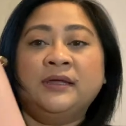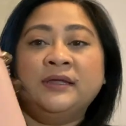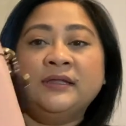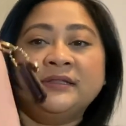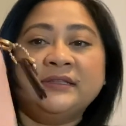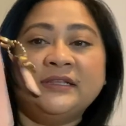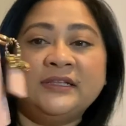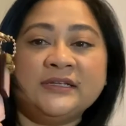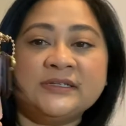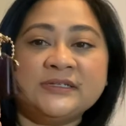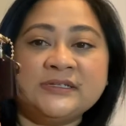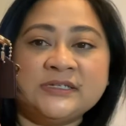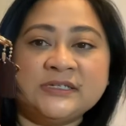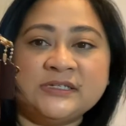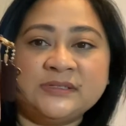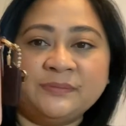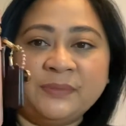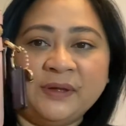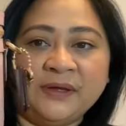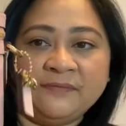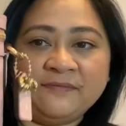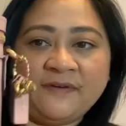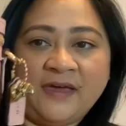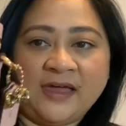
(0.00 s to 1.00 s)
this is
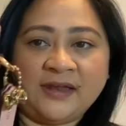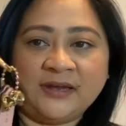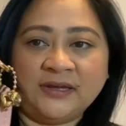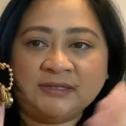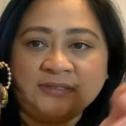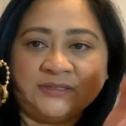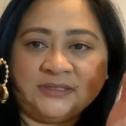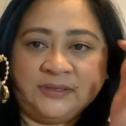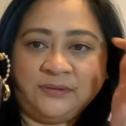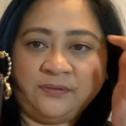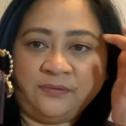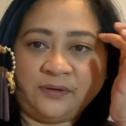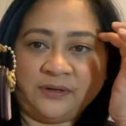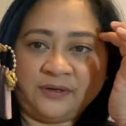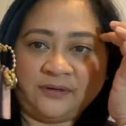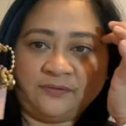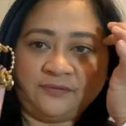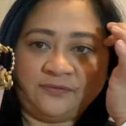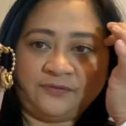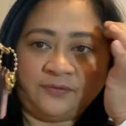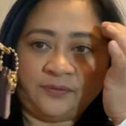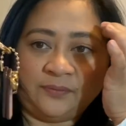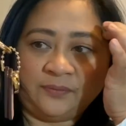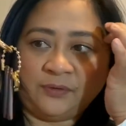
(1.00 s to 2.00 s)
my Vanity one
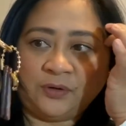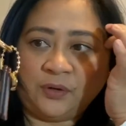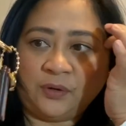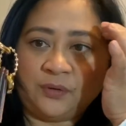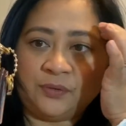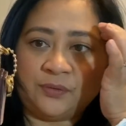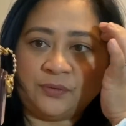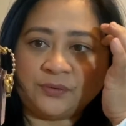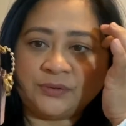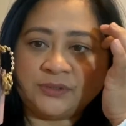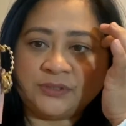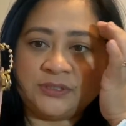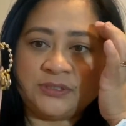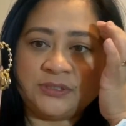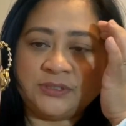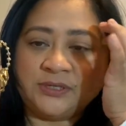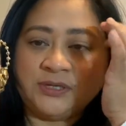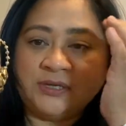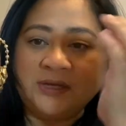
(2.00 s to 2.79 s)
from Coach.